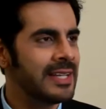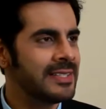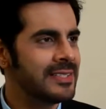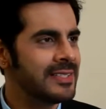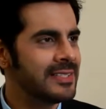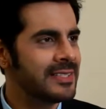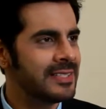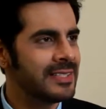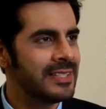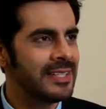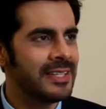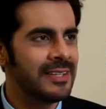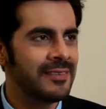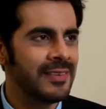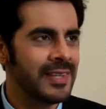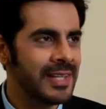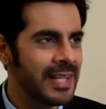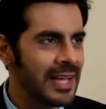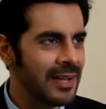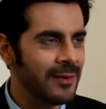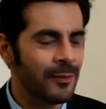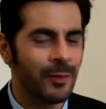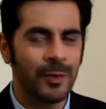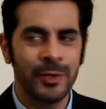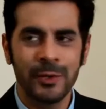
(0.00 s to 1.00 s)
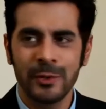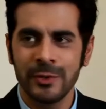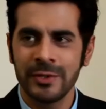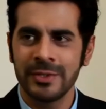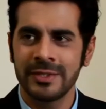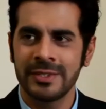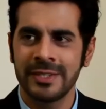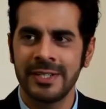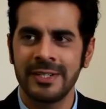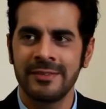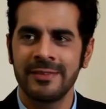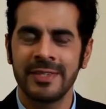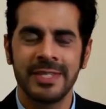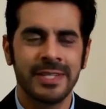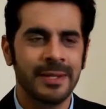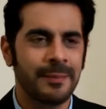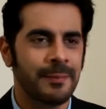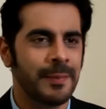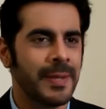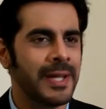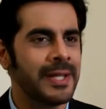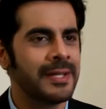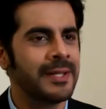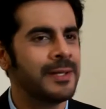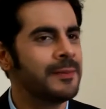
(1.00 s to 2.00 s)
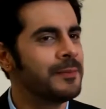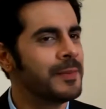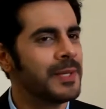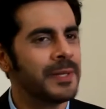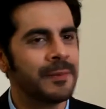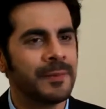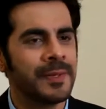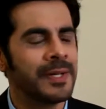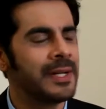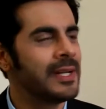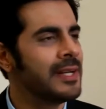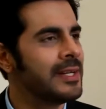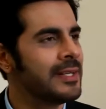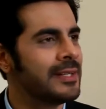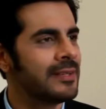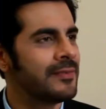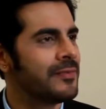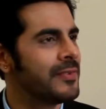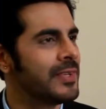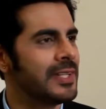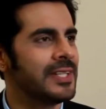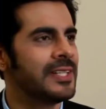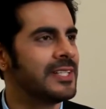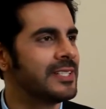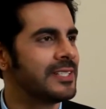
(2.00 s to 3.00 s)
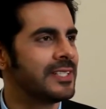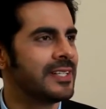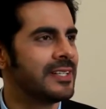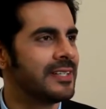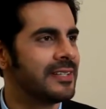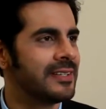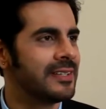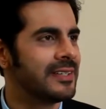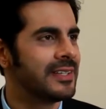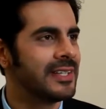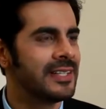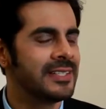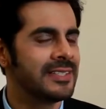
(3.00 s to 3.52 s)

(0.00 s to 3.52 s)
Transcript: I just leave and I want to sit with a pen and paper and finish it.